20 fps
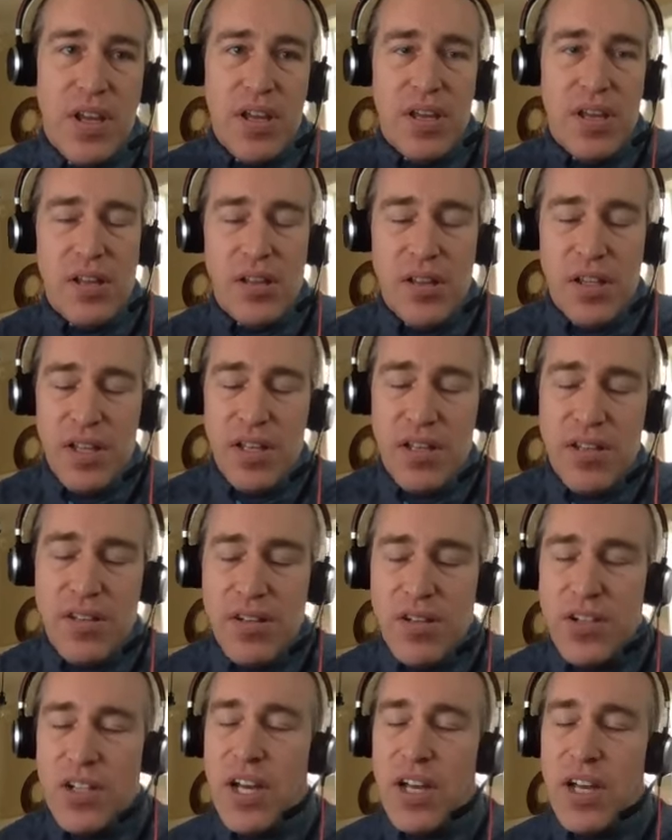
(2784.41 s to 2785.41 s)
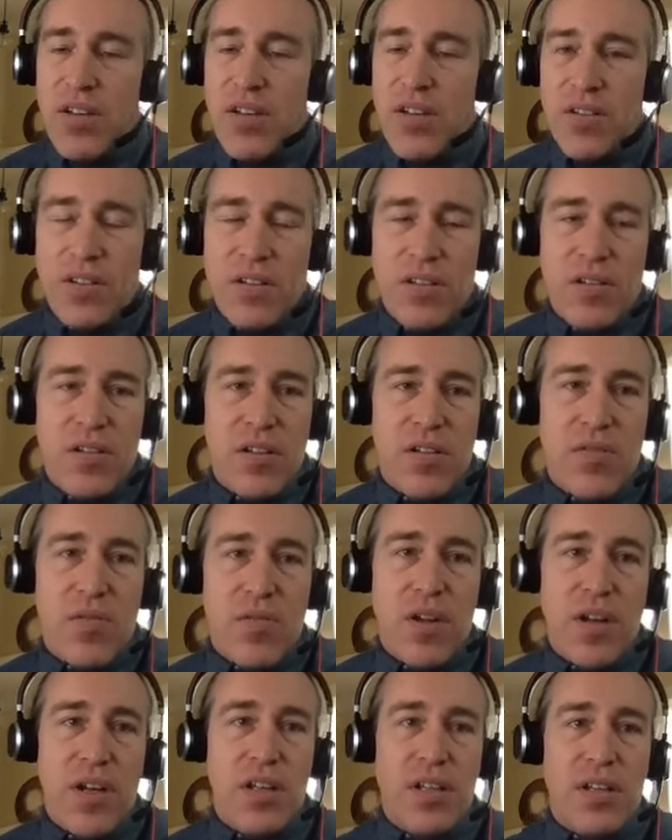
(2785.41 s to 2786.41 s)
and leads and shadows, and
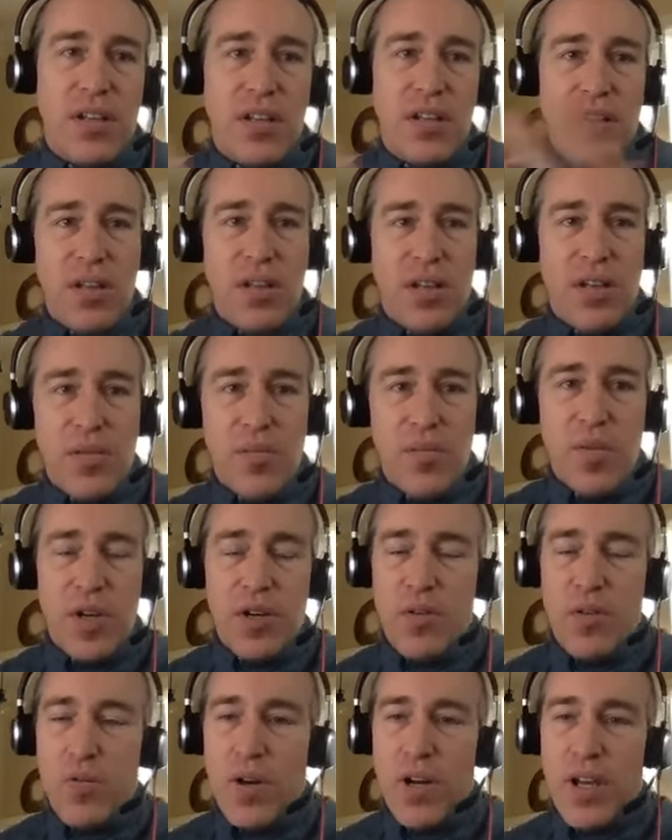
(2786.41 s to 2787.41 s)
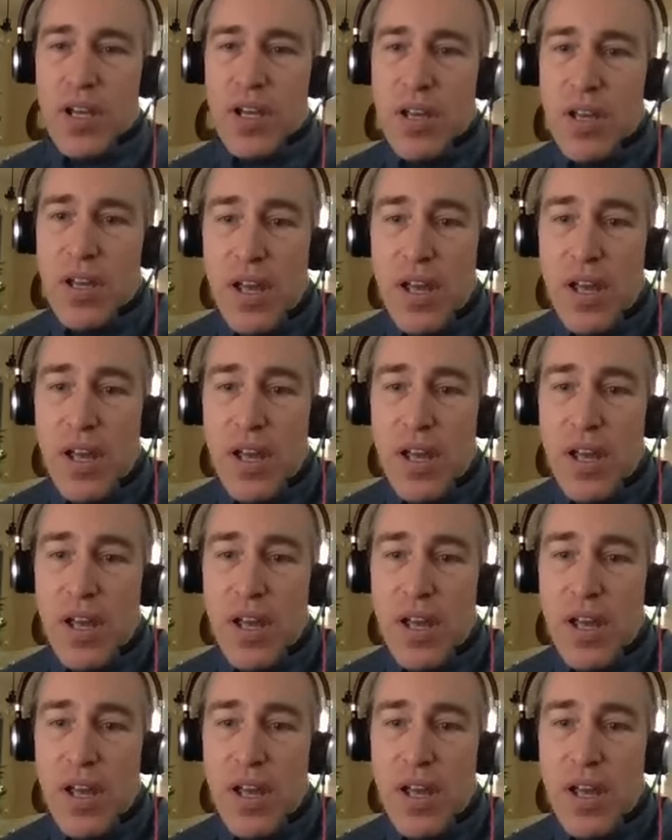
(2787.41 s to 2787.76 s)
run it in a bigger way.